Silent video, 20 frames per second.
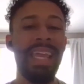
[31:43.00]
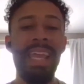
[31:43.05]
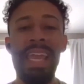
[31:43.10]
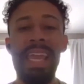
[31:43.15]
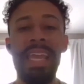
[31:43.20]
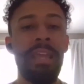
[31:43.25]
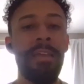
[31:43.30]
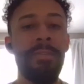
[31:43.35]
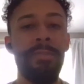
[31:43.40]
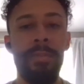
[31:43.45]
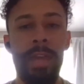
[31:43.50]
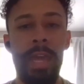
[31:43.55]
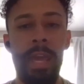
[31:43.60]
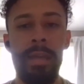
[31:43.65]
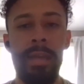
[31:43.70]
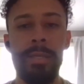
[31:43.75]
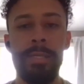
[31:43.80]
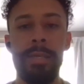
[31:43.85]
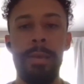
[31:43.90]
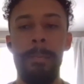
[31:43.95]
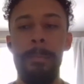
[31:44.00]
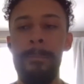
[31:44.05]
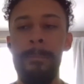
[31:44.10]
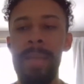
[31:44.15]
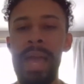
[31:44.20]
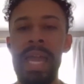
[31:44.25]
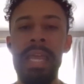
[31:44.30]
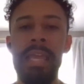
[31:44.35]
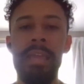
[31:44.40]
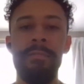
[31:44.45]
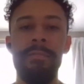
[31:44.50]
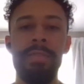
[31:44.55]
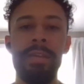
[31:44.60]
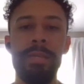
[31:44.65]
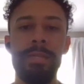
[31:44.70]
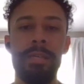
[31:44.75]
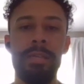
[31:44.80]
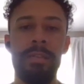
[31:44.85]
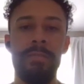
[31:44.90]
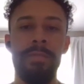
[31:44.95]
In either case, many of
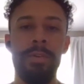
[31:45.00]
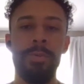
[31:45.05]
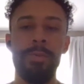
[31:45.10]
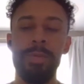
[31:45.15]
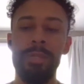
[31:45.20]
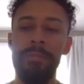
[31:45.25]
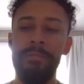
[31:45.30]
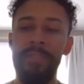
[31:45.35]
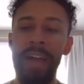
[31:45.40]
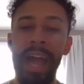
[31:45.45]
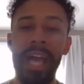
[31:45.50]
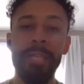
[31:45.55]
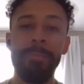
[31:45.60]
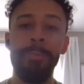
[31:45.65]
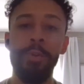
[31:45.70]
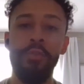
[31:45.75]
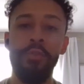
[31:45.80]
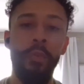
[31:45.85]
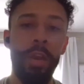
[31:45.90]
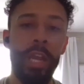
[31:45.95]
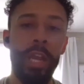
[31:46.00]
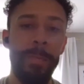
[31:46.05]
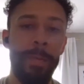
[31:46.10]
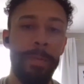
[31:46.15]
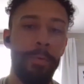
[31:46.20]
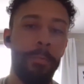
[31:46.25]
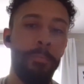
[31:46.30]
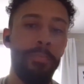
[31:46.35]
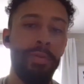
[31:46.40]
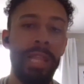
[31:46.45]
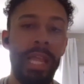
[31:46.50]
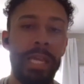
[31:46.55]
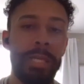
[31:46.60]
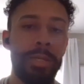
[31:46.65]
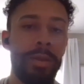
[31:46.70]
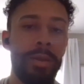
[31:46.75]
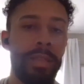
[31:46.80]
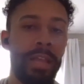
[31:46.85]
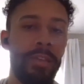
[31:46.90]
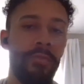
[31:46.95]
these individuals, the vast majority of people placed
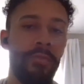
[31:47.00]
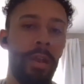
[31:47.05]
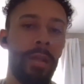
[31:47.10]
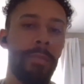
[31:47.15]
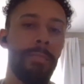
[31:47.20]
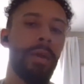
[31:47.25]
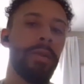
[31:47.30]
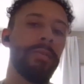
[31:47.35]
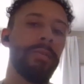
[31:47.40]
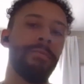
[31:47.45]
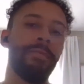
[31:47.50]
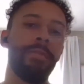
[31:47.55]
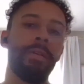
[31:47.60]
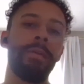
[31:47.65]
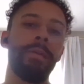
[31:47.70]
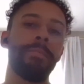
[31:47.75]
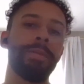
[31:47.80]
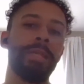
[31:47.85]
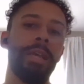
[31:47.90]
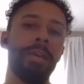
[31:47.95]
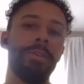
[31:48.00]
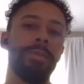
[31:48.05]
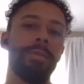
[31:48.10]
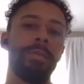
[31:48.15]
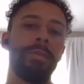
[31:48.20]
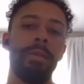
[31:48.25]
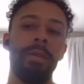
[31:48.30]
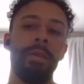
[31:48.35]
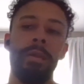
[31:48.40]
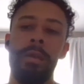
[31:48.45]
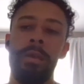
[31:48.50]
on electronic monitoring from gun possession